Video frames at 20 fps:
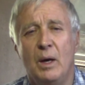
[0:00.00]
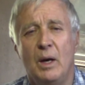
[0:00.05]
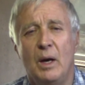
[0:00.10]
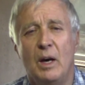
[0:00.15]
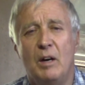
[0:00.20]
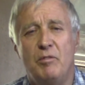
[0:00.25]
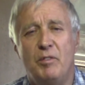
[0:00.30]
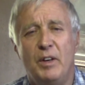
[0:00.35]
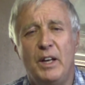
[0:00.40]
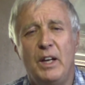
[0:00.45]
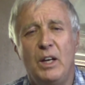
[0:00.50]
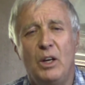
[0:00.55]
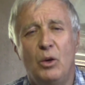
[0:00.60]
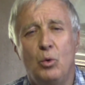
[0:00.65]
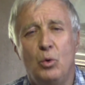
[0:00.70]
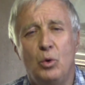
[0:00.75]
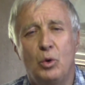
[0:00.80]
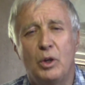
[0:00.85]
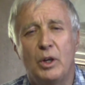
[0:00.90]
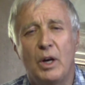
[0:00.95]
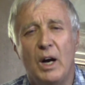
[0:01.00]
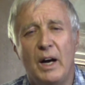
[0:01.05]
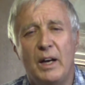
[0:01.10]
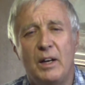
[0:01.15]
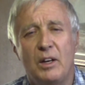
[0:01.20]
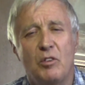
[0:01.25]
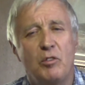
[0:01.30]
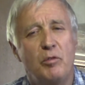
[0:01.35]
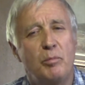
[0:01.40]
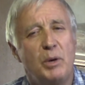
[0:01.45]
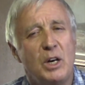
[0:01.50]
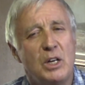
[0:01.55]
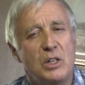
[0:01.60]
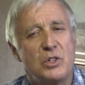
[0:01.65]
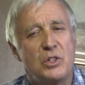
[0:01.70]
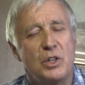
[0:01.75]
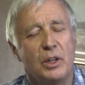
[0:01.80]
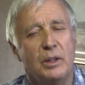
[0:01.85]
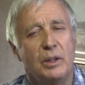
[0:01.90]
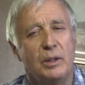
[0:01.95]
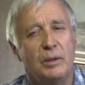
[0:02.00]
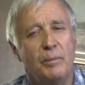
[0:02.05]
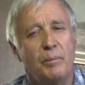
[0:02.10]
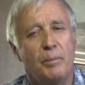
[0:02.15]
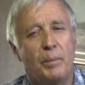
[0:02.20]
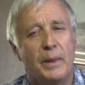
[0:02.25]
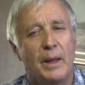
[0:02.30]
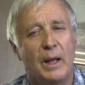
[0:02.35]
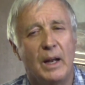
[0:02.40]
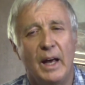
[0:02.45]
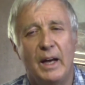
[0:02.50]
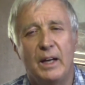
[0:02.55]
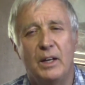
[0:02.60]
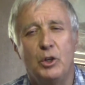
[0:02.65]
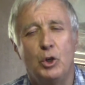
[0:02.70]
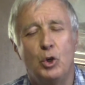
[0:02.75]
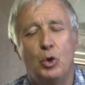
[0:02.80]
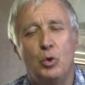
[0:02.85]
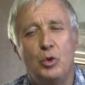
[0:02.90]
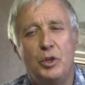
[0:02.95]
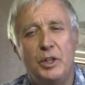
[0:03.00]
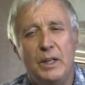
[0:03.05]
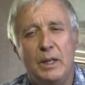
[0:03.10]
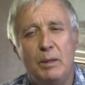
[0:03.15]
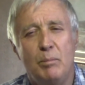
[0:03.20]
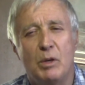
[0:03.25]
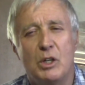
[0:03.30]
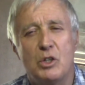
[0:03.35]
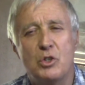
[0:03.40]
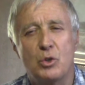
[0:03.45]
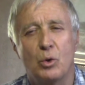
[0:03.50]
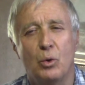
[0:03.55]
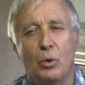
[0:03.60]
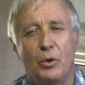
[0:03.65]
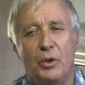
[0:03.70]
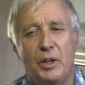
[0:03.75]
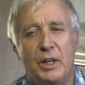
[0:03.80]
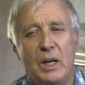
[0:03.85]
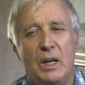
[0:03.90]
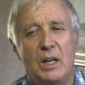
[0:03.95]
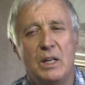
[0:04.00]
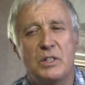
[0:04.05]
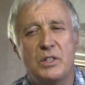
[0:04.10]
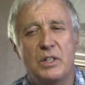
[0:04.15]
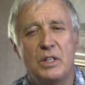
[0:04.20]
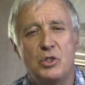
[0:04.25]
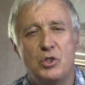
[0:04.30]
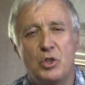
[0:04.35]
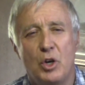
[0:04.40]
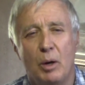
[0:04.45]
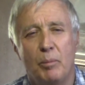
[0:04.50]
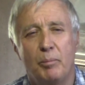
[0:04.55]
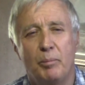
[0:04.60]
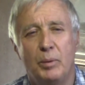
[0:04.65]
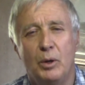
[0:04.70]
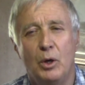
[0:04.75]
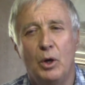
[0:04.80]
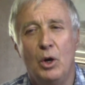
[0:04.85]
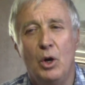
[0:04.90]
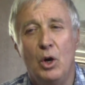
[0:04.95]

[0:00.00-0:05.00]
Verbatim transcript: A very good kind of person like Nicodemus, Cornelius, and Job,